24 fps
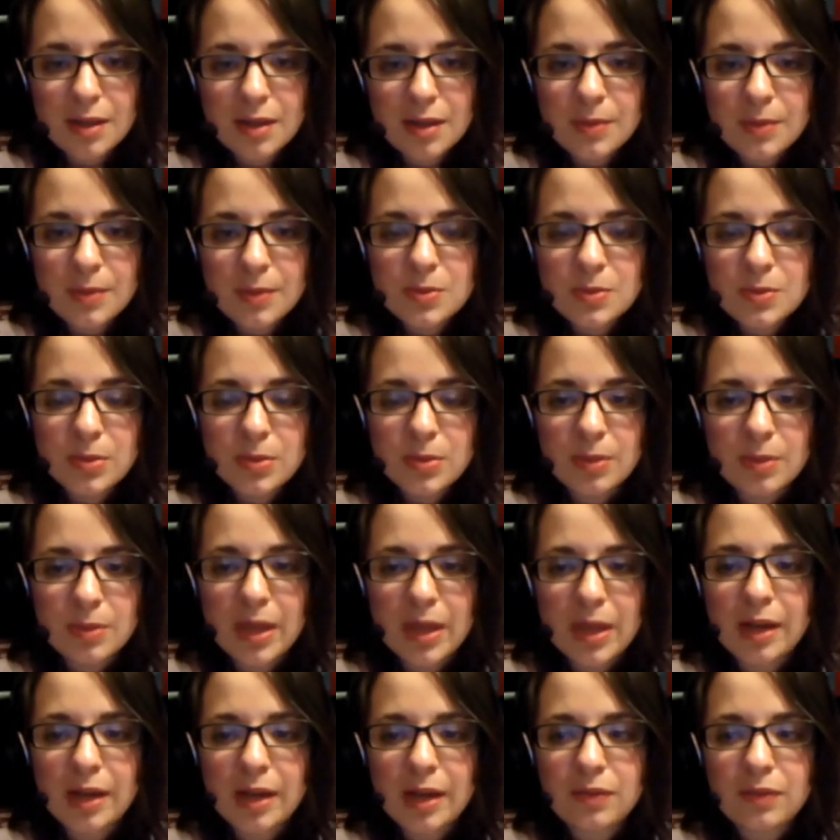It's pretty
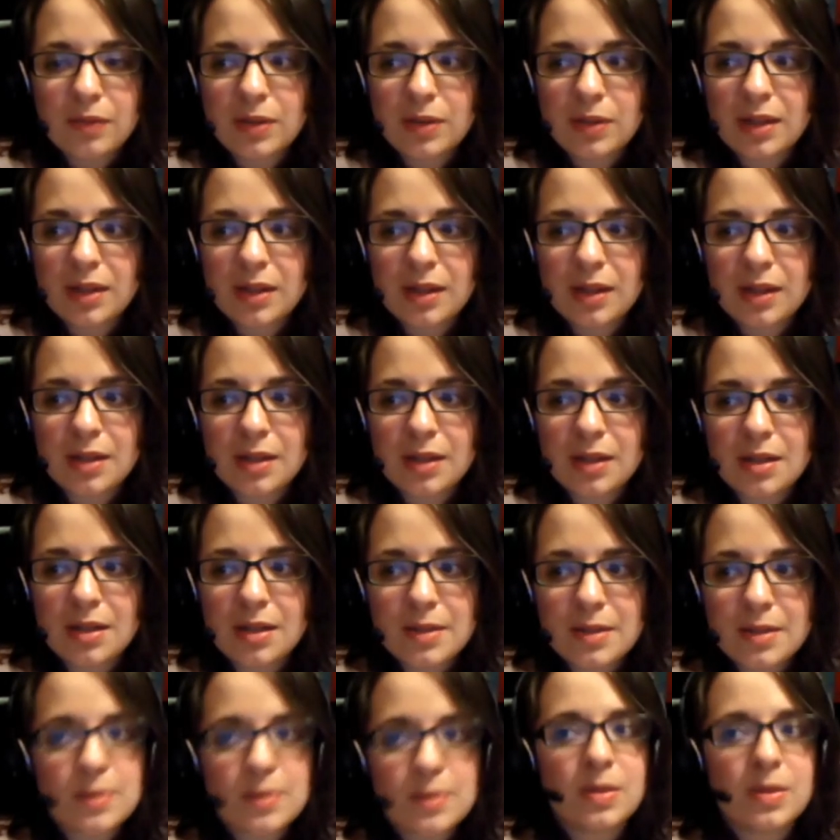bad. I feel like it
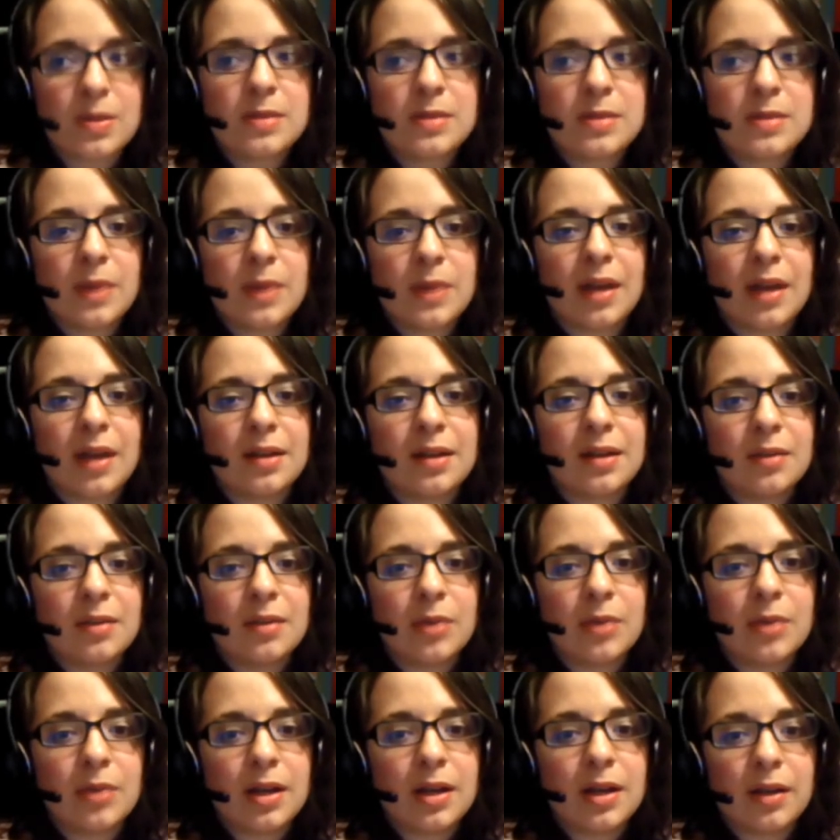needs to be
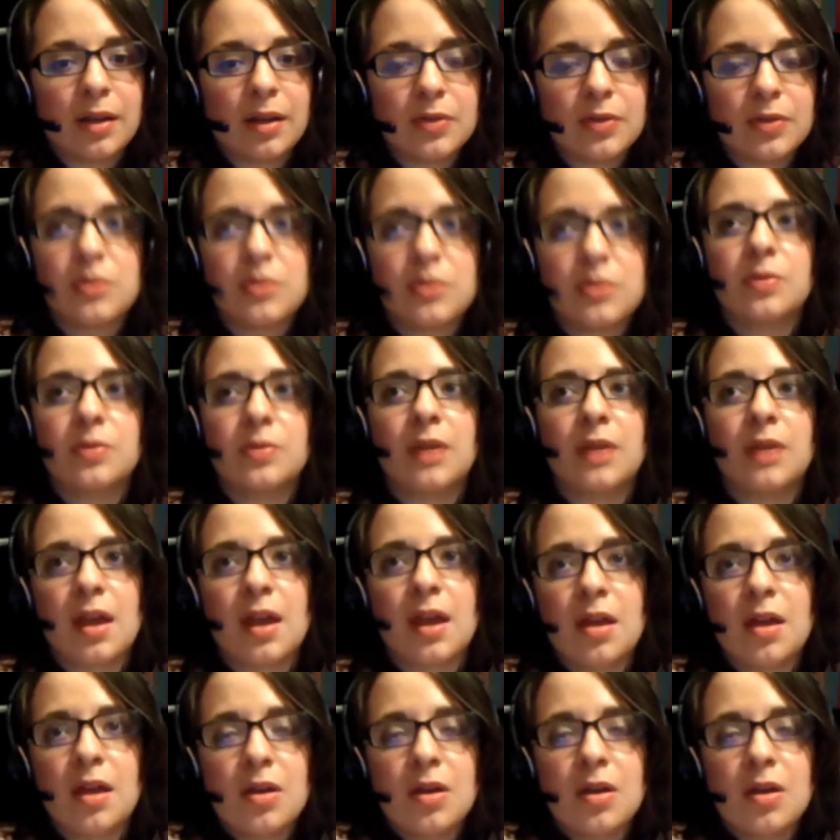expanded. Right now, there's only